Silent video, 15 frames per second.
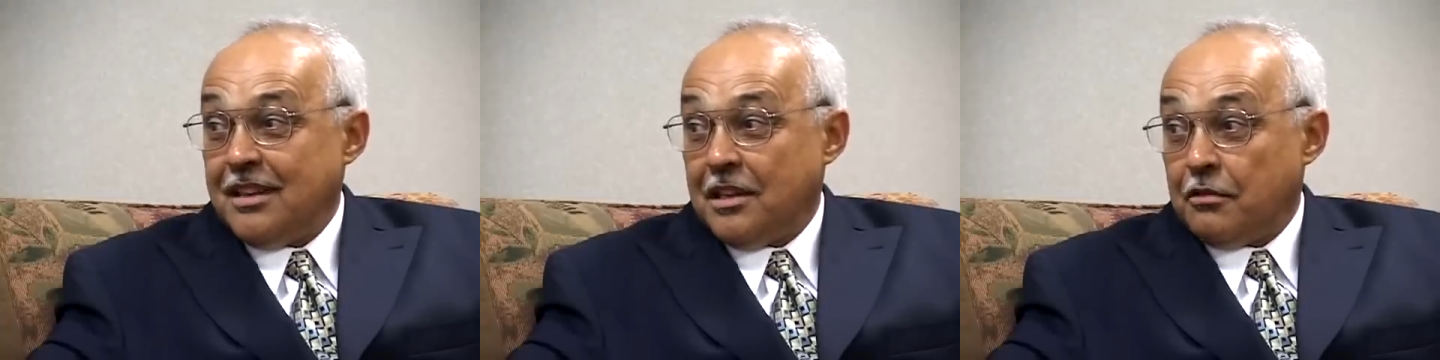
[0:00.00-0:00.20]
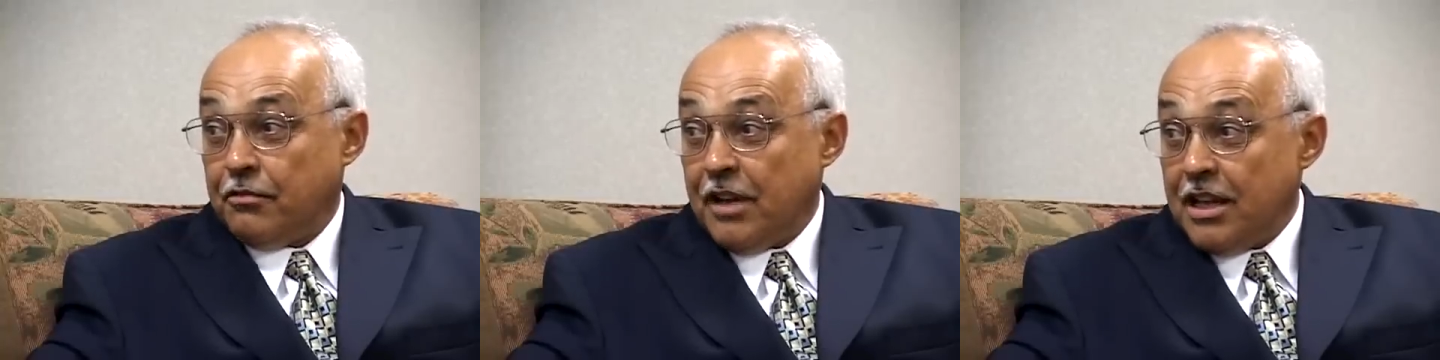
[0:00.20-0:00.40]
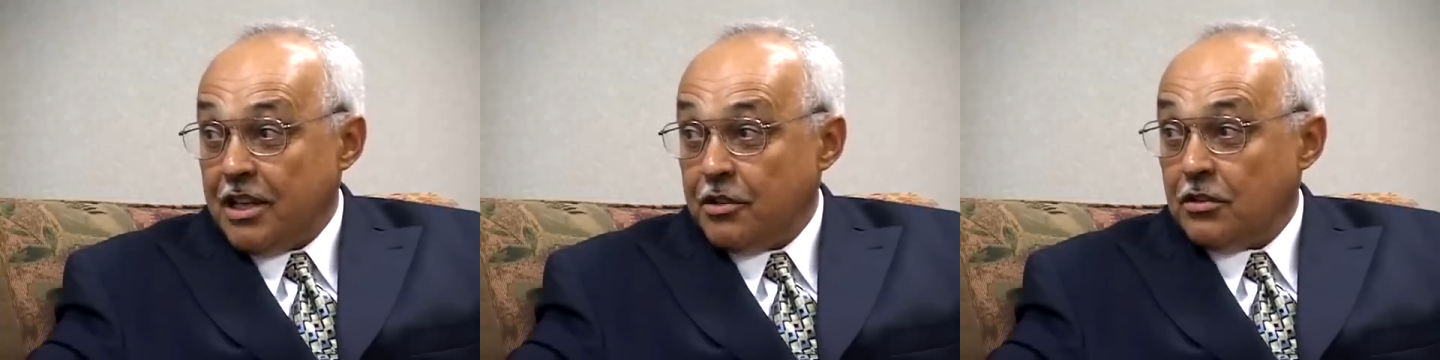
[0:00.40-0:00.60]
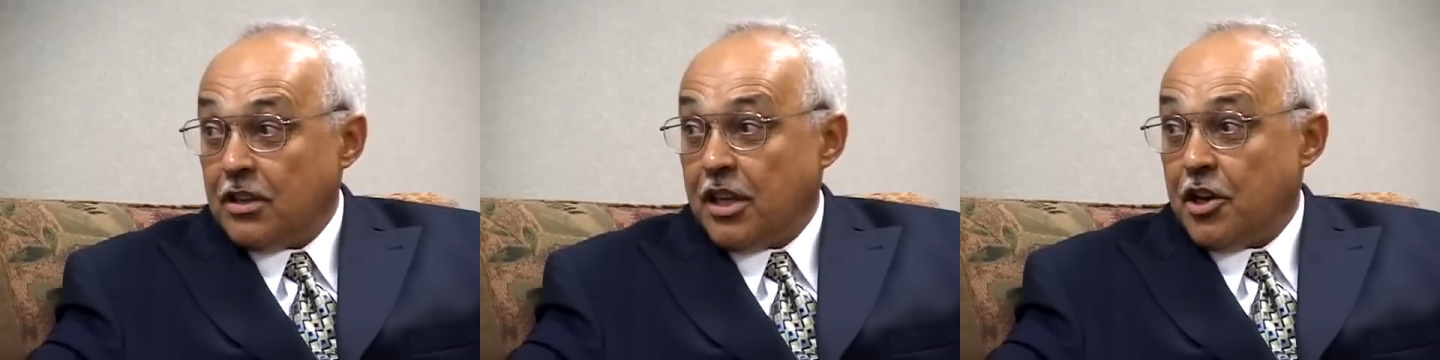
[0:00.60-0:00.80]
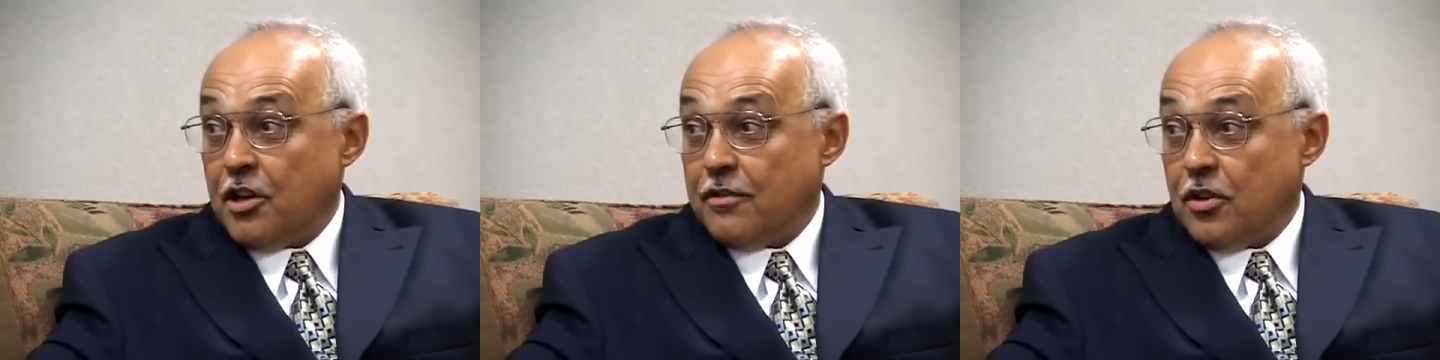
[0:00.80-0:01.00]
taking really good
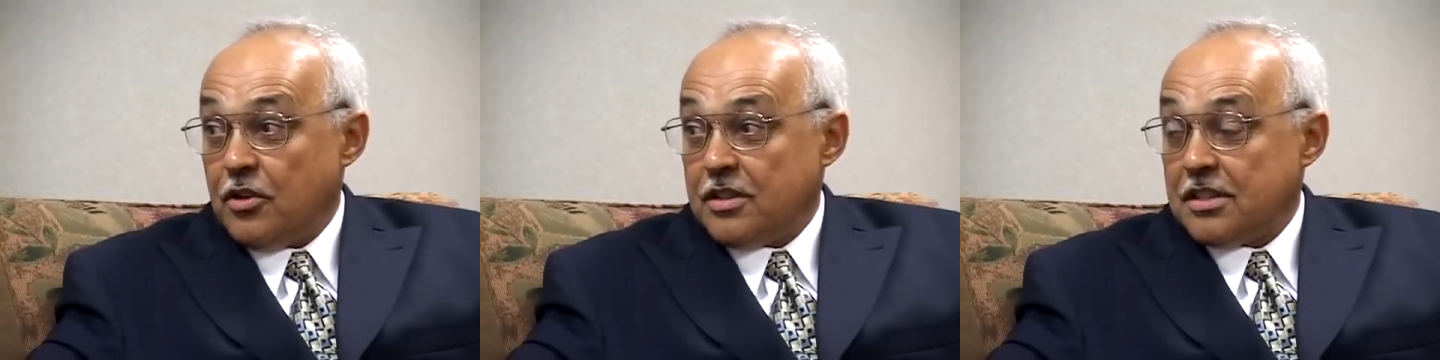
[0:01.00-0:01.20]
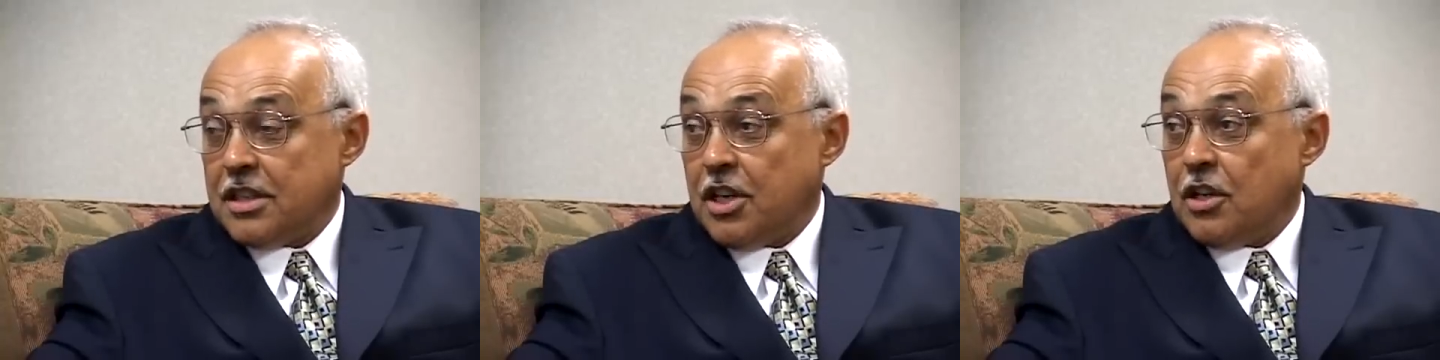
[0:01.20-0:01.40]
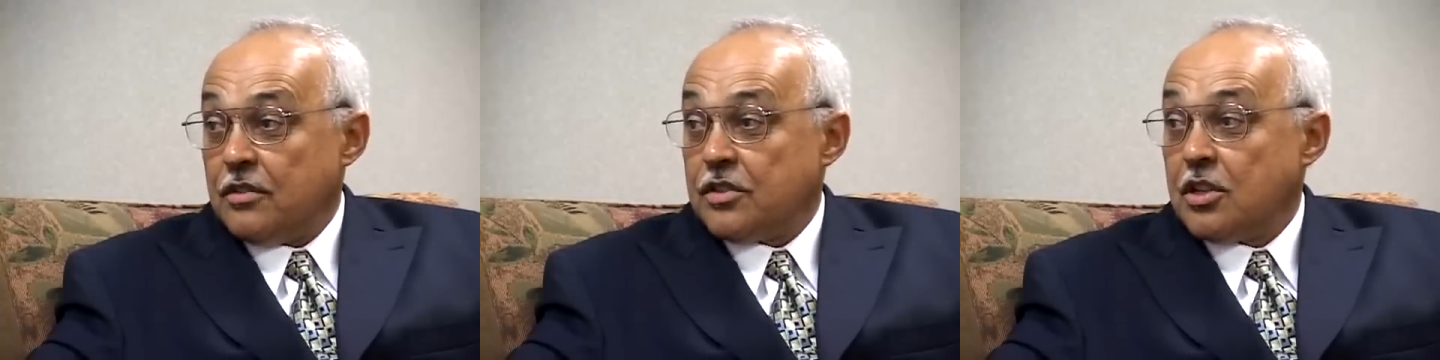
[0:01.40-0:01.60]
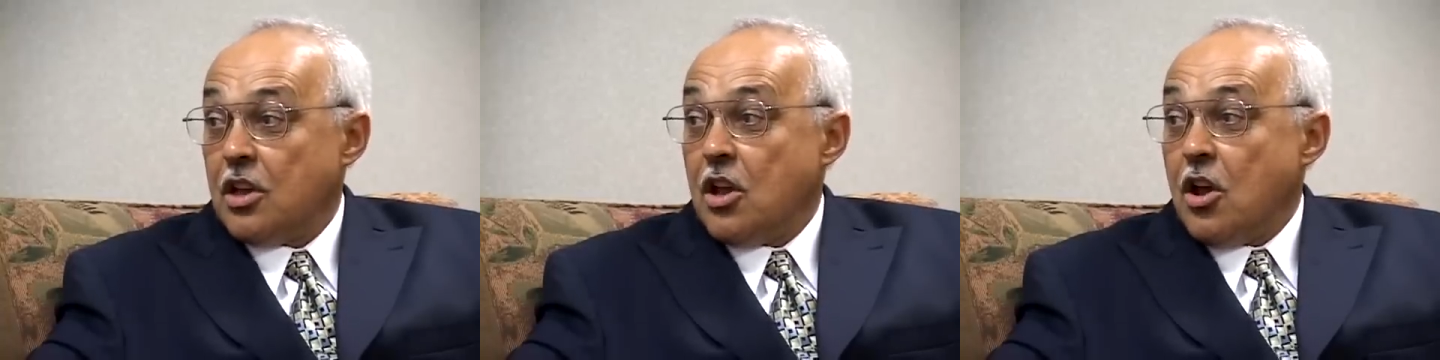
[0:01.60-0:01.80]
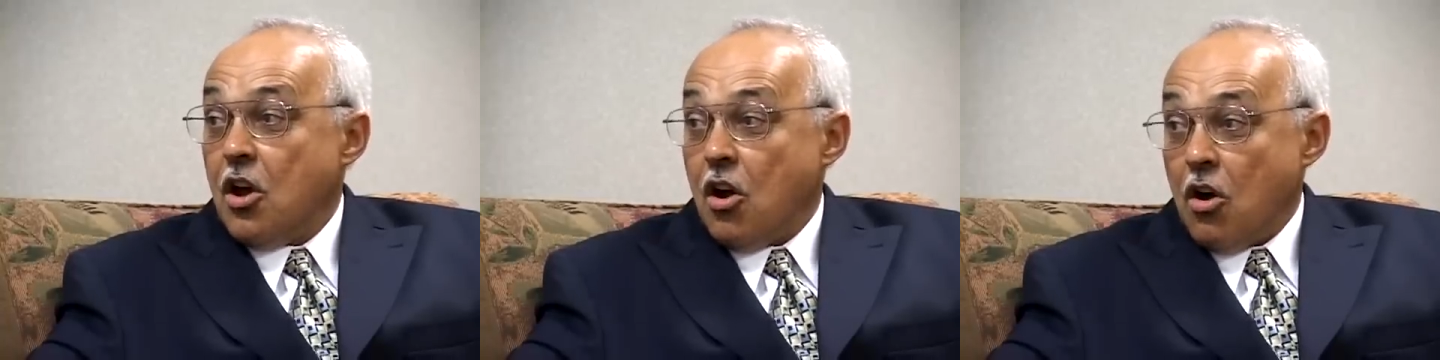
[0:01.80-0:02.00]
care of ourselves,
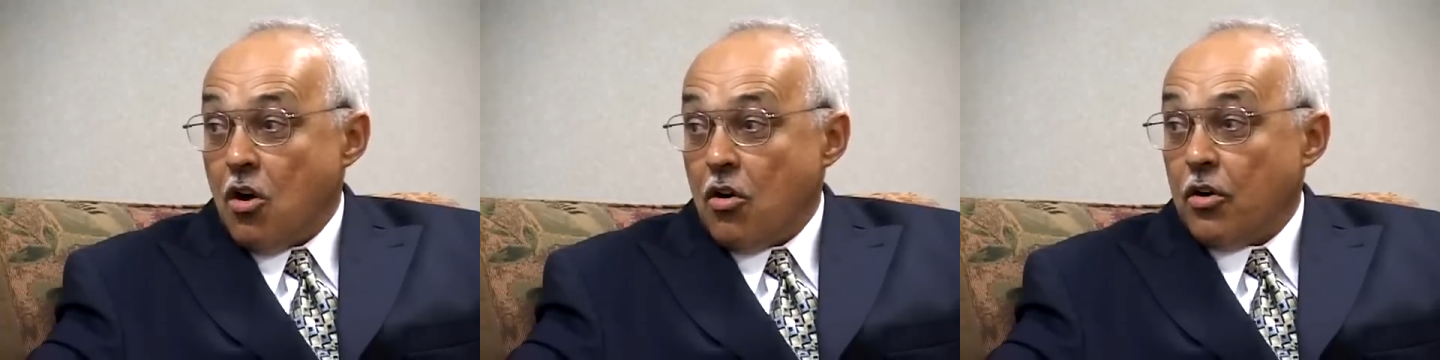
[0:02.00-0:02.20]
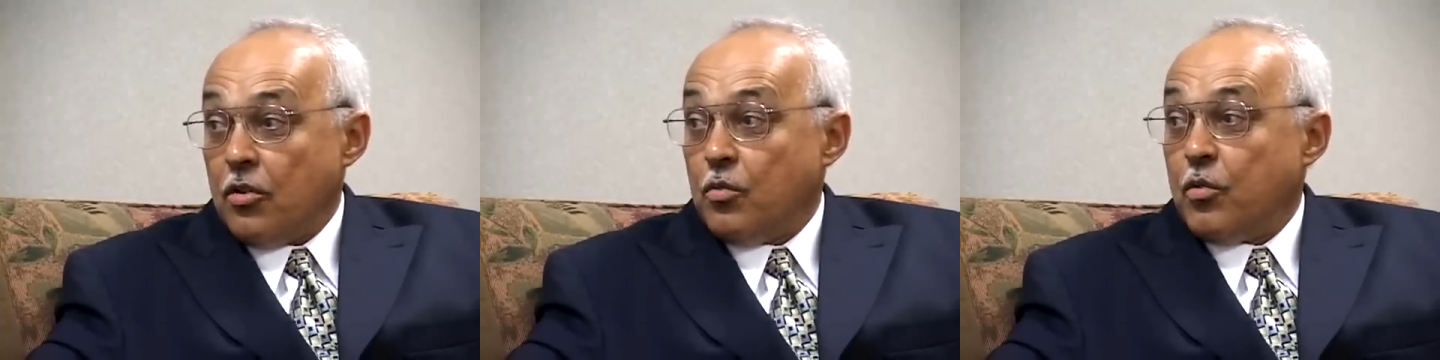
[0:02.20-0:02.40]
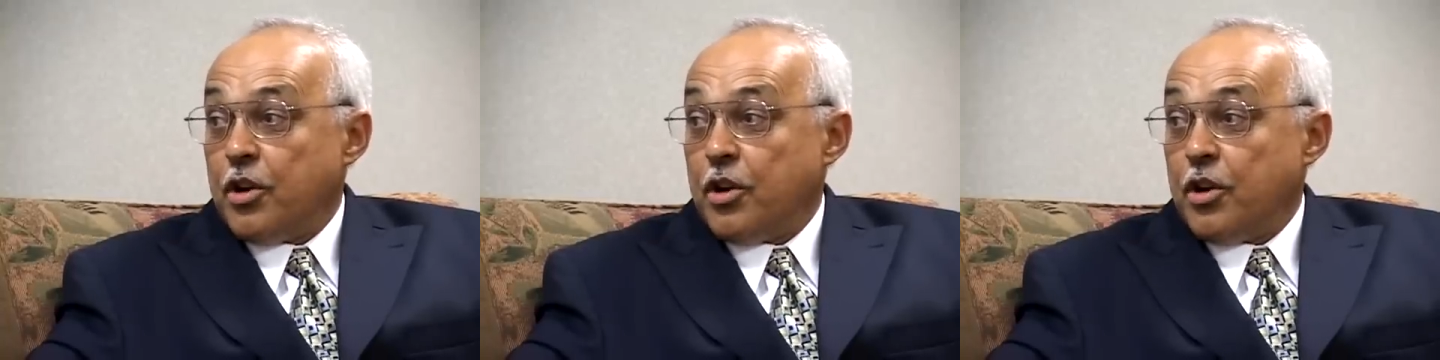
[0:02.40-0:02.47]
or